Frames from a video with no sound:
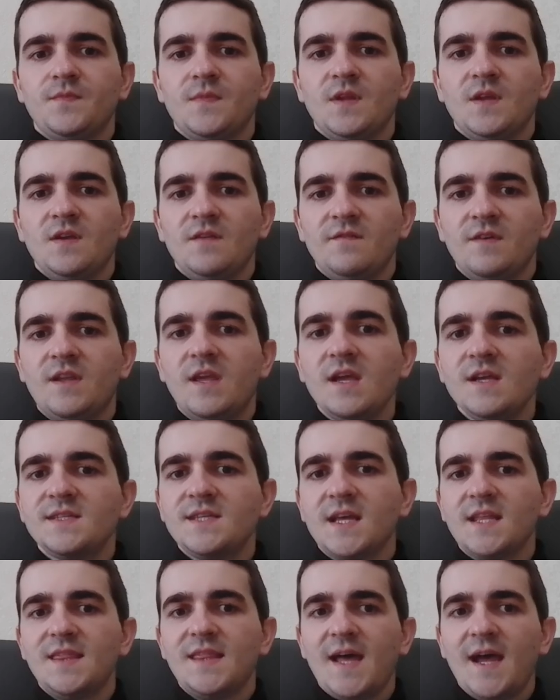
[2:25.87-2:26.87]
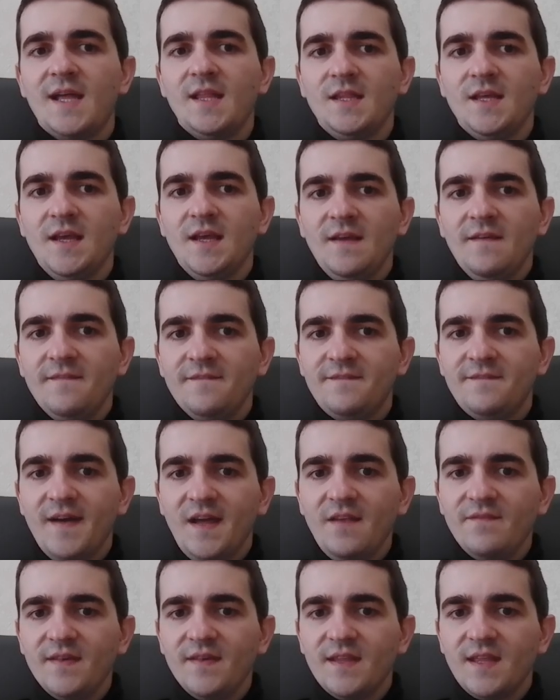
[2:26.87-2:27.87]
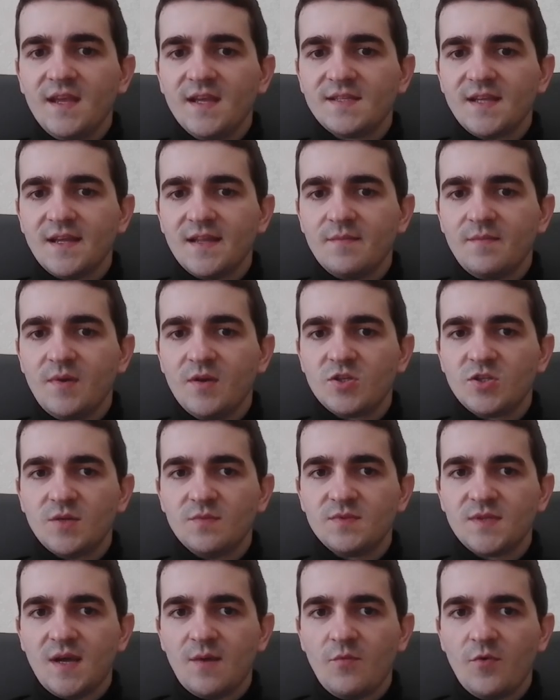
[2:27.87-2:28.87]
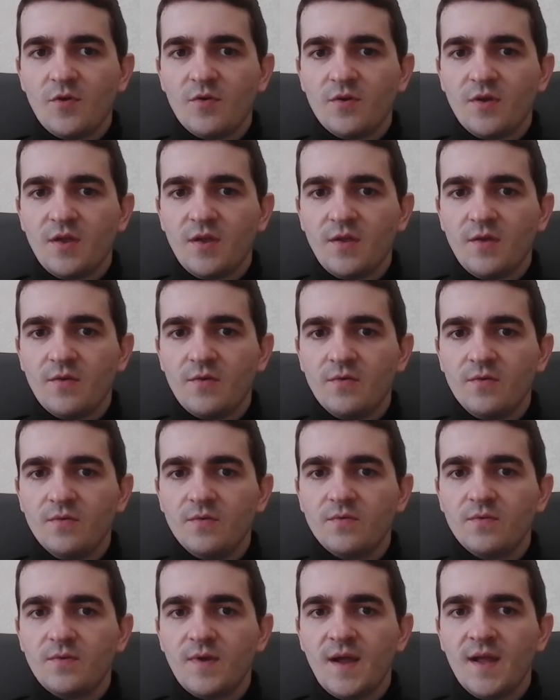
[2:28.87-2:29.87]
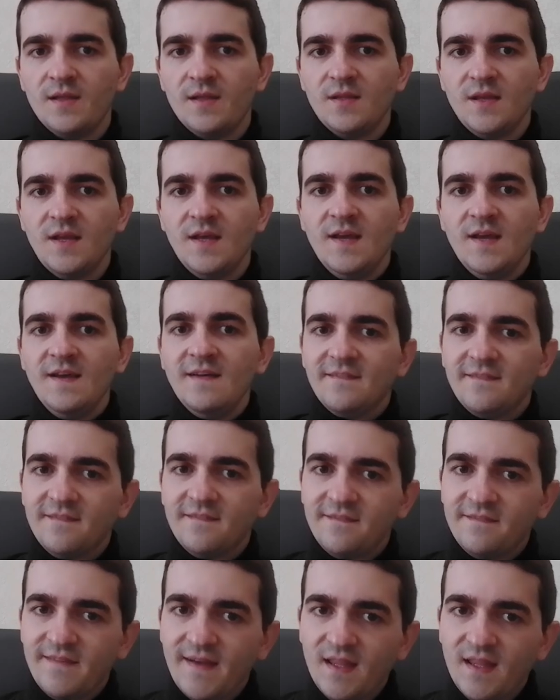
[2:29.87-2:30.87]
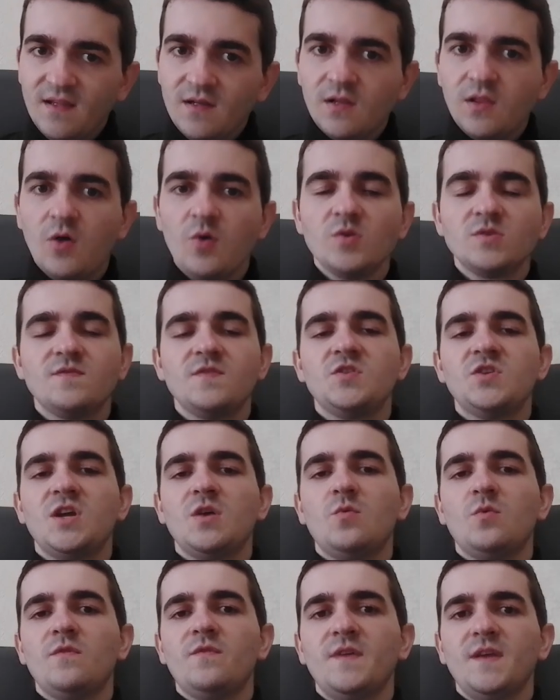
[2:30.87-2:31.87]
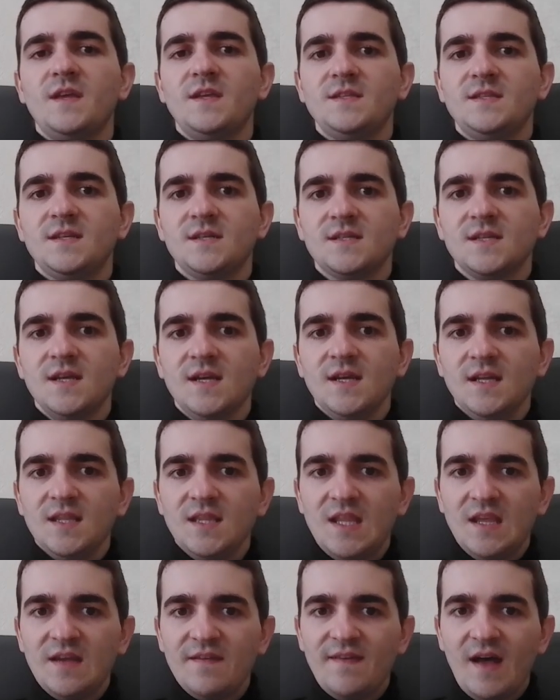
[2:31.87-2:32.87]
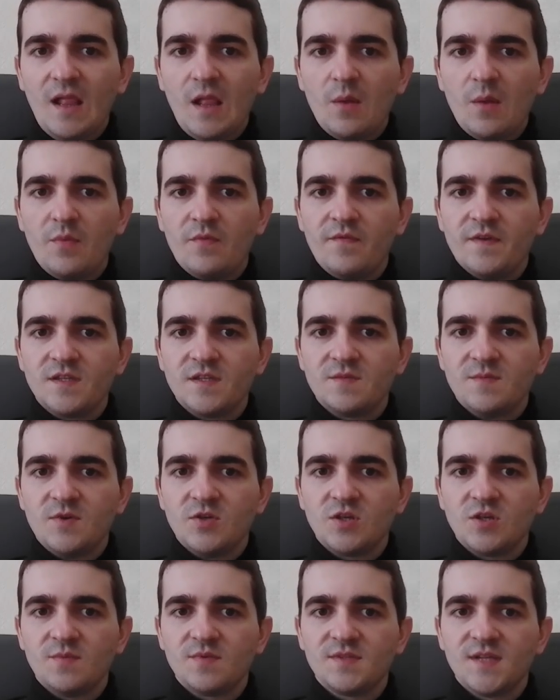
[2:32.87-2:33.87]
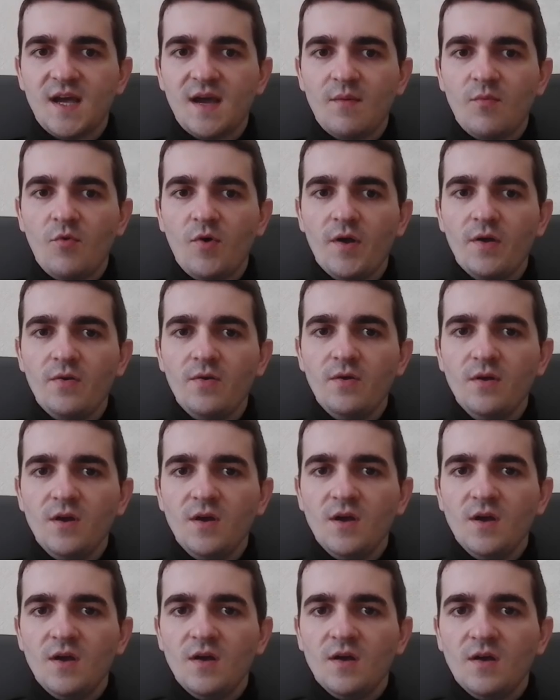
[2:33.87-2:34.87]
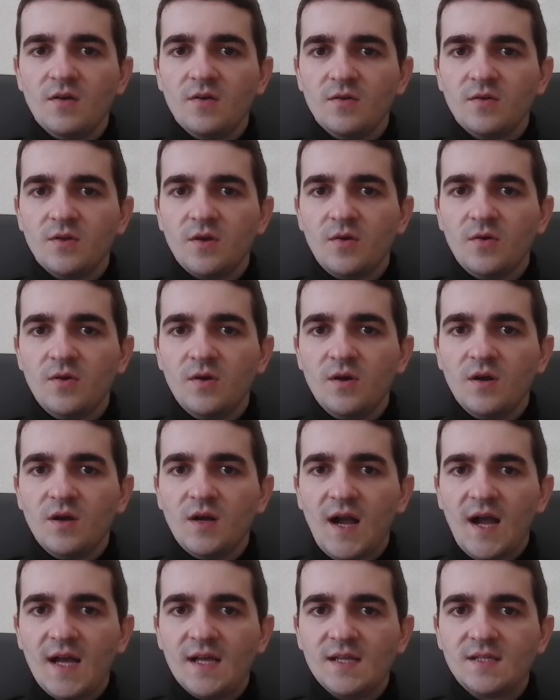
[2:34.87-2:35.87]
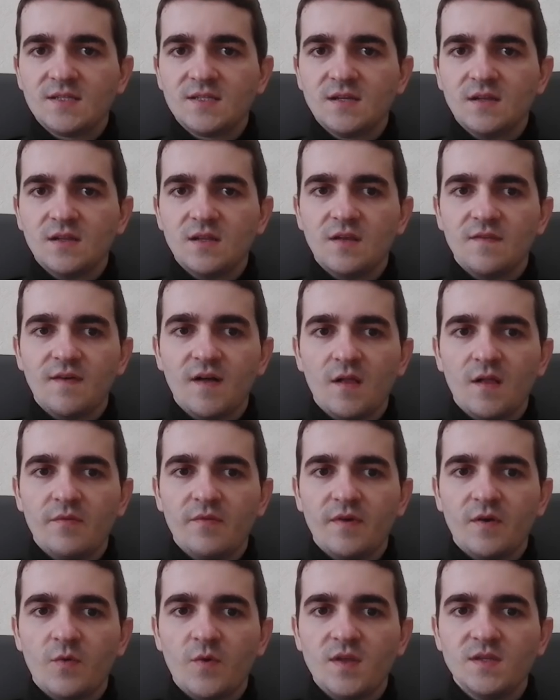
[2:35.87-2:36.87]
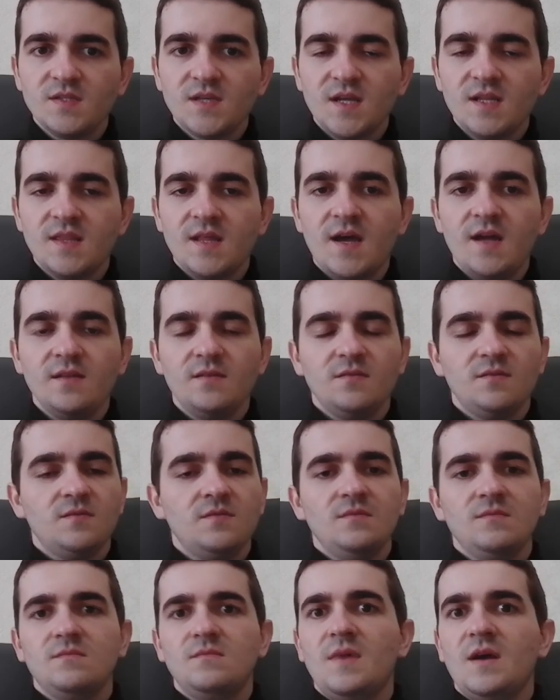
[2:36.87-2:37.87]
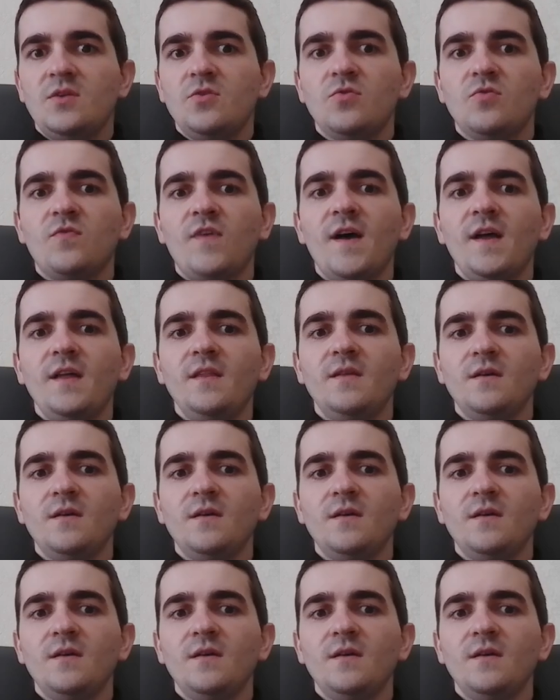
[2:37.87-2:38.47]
The kingside knight, then the kingside bishop somewhere here, right? Then close the chain with e6, develop this bishop somewhere, you know, castle, develop the queenside knight, and you're fine.